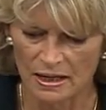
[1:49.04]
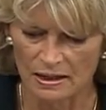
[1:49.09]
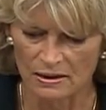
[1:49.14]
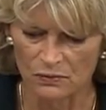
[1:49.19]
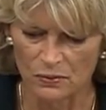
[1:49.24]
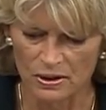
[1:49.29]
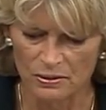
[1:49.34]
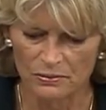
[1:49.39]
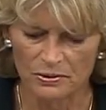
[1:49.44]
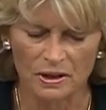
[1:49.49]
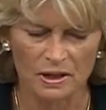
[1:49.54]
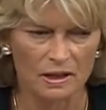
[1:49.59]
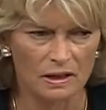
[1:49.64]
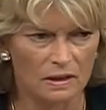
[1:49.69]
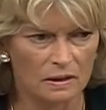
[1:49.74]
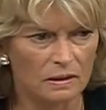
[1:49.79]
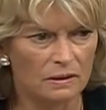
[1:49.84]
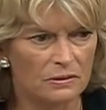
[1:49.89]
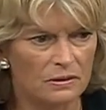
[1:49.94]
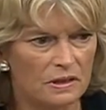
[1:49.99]
We were
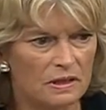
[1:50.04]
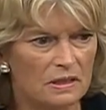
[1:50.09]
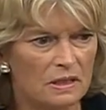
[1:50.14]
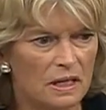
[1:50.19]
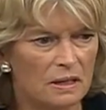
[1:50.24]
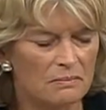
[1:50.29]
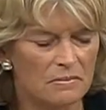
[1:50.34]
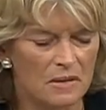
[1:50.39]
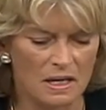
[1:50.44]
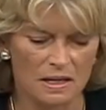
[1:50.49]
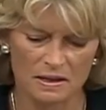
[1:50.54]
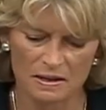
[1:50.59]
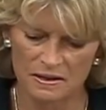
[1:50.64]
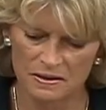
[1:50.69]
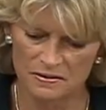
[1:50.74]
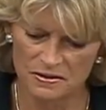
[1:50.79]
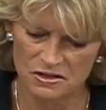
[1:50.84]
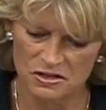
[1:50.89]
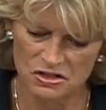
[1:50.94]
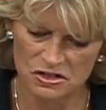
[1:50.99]
included among
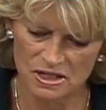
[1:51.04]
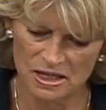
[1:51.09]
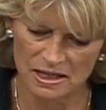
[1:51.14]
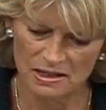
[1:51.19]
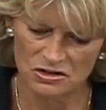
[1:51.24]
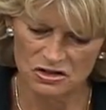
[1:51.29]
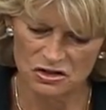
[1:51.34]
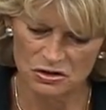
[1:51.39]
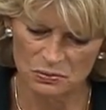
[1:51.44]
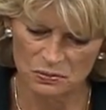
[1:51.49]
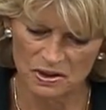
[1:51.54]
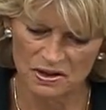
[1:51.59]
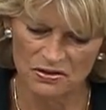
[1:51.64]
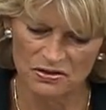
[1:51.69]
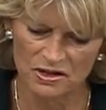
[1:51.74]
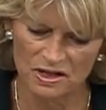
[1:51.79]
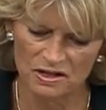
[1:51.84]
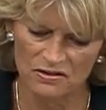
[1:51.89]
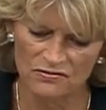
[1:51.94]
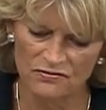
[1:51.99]
the states with
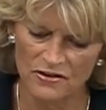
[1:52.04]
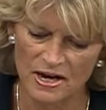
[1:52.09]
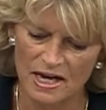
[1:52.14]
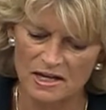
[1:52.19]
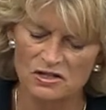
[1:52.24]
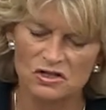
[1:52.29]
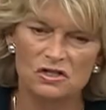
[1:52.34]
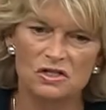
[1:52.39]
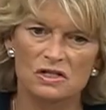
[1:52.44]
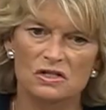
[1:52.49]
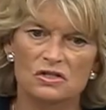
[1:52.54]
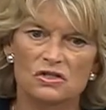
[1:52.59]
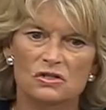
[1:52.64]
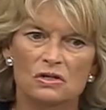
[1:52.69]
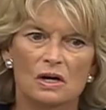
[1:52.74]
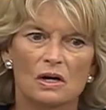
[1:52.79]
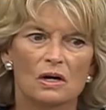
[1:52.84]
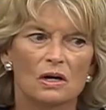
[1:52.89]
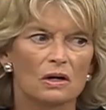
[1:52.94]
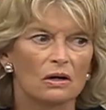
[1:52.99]
the fastest
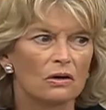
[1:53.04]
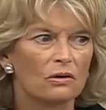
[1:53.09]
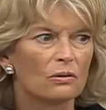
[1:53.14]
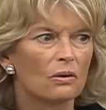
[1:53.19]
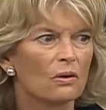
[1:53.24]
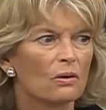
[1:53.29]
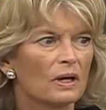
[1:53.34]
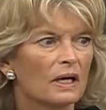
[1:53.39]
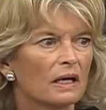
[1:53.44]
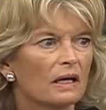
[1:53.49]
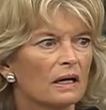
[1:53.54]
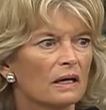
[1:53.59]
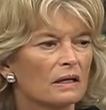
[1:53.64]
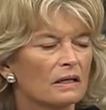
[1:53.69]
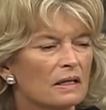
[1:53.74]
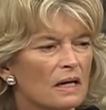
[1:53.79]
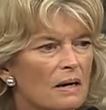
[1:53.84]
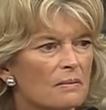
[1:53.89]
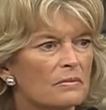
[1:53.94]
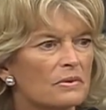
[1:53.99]
growing
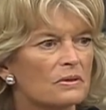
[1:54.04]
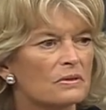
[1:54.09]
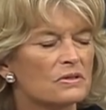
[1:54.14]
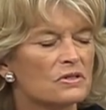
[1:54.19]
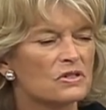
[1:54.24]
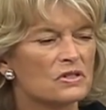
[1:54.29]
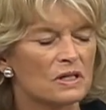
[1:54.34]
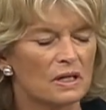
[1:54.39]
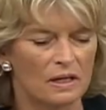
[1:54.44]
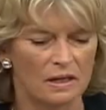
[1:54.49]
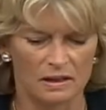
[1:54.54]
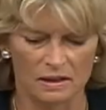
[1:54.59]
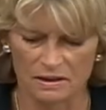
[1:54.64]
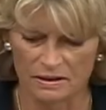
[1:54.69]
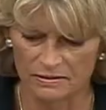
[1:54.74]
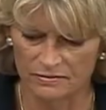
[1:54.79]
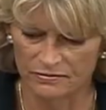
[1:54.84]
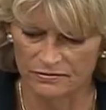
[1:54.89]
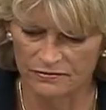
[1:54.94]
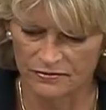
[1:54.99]
numbers
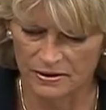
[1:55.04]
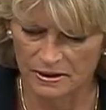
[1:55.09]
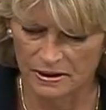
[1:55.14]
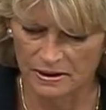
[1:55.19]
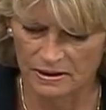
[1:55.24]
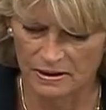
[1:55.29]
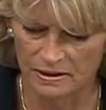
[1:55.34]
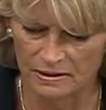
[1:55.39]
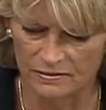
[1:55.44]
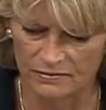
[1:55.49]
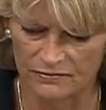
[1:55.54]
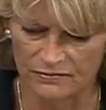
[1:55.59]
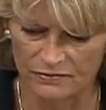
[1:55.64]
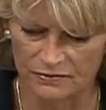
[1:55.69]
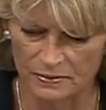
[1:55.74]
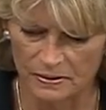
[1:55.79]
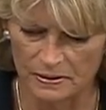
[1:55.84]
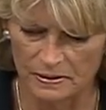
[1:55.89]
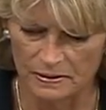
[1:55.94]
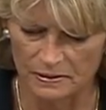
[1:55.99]

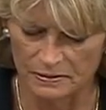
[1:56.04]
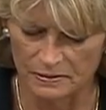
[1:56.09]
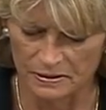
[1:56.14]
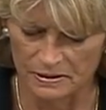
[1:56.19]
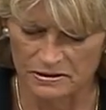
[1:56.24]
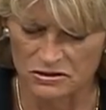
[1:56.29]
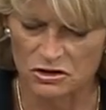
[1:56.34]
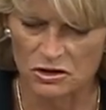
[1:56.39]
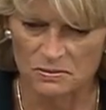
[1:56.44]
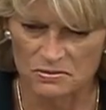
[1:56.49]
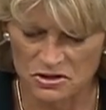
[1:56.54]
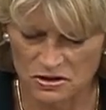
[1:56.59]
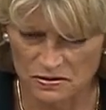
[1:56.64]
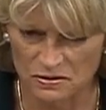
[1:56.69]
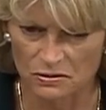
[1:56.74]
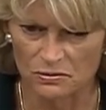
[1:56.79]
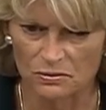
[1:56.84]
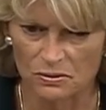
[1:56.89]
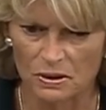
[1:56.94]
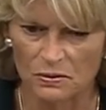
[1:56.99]
in terms of
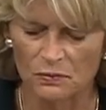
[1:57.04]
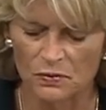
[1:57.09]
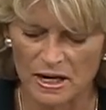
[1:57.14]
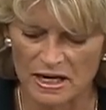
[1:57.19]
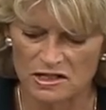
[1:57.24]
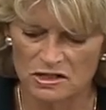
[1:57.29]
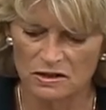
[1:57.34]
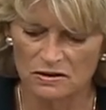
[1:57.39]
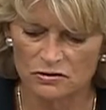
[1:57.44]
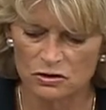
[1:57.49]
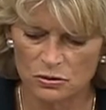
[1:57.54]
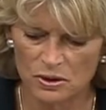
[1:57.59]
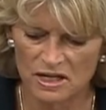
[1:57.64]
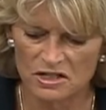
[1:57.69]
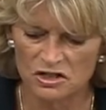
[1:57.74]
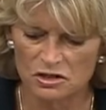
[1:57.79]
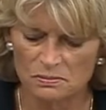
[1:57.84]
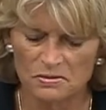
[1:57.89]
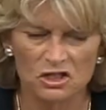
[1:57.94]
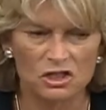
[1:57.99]
the rate of
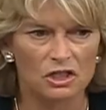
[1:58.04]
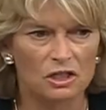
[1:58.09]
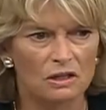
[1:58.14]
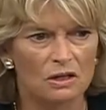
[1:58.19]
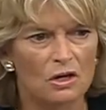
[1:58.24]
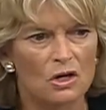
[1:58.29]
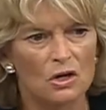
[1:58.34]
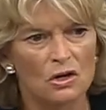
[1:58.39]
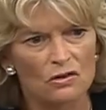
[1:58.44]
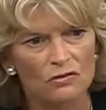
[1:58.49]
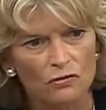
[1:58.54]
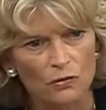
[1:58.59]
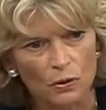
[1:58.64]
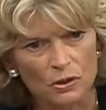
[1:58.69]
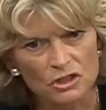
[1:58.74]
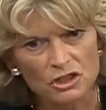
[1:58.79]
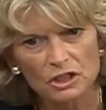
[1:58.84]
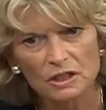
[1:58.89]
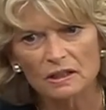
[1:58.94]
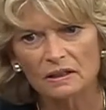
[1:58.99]
transmission.
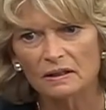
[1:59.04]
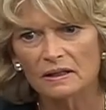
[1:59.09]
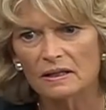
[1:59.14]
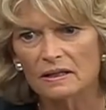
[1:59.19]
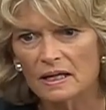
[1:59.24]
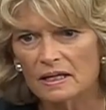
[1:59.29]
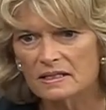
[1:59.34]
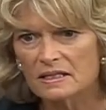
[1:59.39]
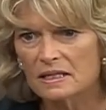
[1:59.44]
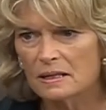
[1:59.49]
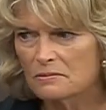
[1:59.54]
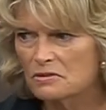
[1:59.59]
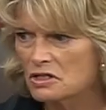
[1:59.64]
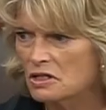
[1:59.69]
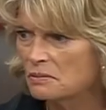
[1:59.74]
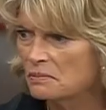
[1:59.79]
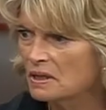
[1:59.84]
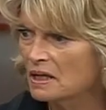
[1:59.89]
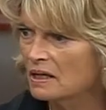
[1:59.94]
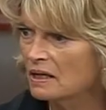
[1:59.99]
Fortunately, that seems
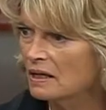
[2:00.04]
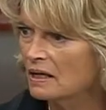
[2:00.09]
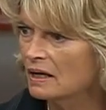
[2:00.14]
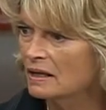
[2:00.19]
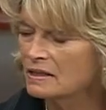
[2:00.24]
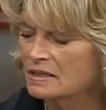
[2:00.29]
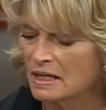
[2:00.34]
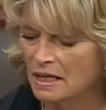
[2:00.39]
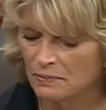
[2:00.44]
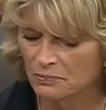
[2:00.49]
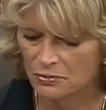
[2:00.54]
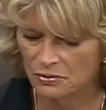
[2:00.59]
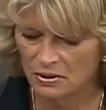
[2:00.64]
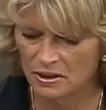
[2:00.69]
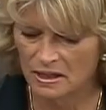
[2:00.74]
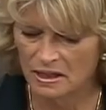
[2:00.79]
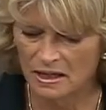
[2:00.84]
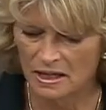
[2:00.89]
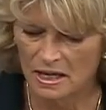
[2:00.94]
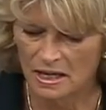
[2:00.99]
to be
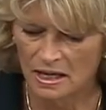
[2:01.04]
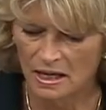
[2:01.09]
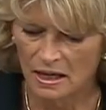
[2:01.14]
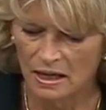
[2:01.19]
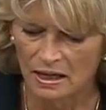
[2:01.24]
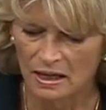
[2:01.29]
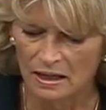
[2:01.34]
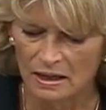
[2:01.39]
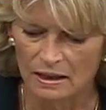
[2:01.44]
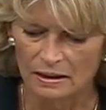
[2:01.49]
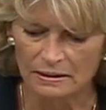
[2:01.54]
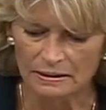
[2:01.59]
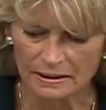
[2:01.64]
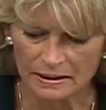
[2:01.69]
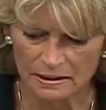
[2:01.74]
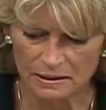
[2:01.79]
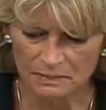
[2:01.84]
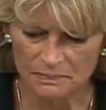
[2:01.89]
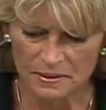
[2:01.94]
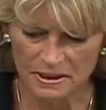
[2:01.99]
tapering a
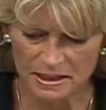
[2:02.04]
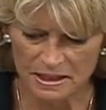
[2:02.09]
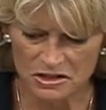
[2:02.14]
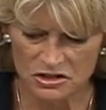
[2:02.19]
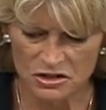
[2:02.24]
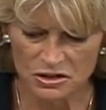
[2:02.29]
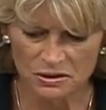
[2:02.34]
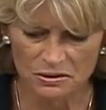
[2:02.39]
little bit